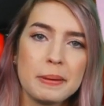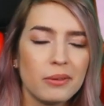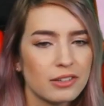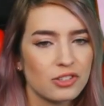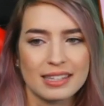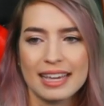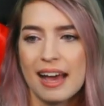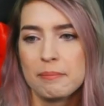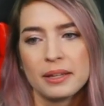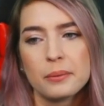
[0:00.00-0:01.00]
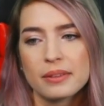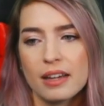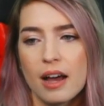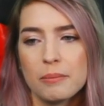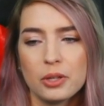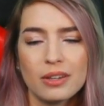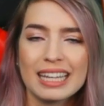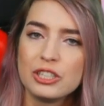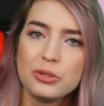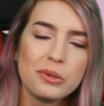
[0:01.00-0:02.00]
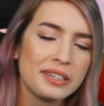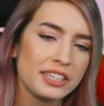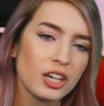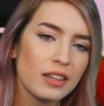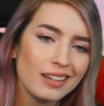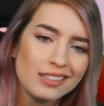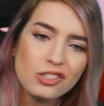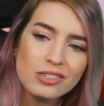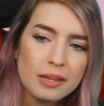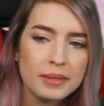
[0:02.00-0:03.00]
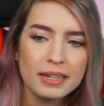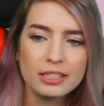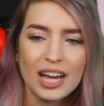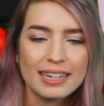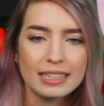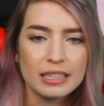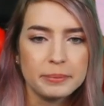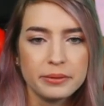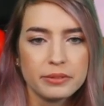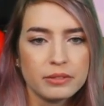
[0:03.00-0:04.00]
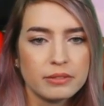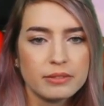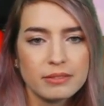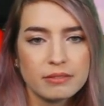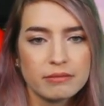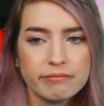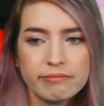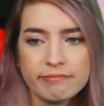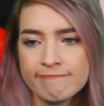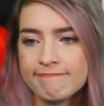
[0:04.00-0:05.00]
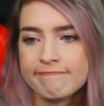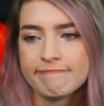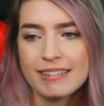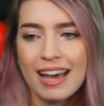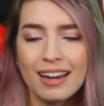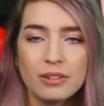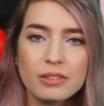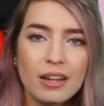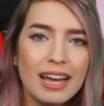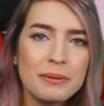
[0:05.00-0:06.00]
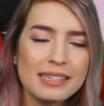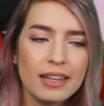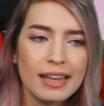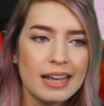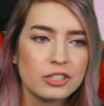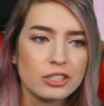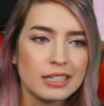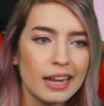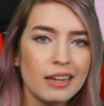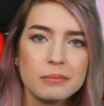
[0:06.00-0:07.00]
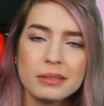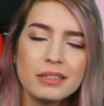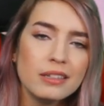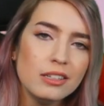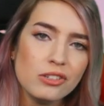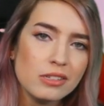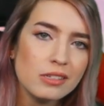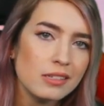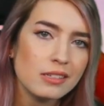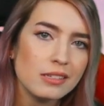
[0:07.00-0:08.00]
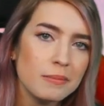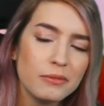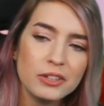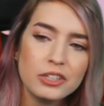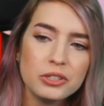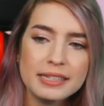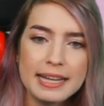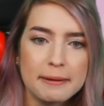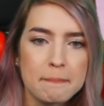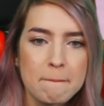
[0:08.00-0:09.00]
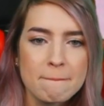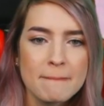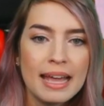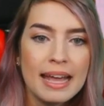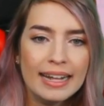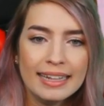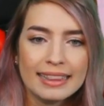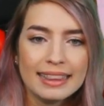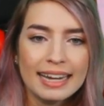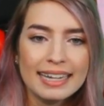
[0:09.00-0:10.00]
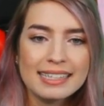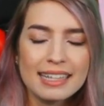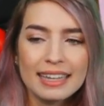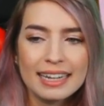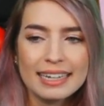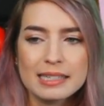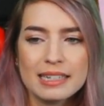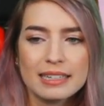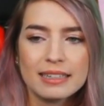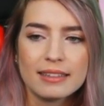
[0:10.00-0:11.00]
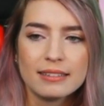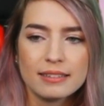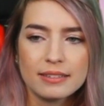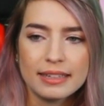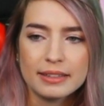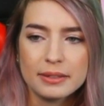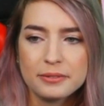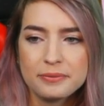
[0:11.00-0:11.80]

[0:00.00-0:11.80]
they're just gambling with them. You can like duel each other. It's just something in chat to keep you, I don't want to say like entertained, but you know, you just, it's something for you to do on the side. Lightnings on lightnings, and that nothing great though.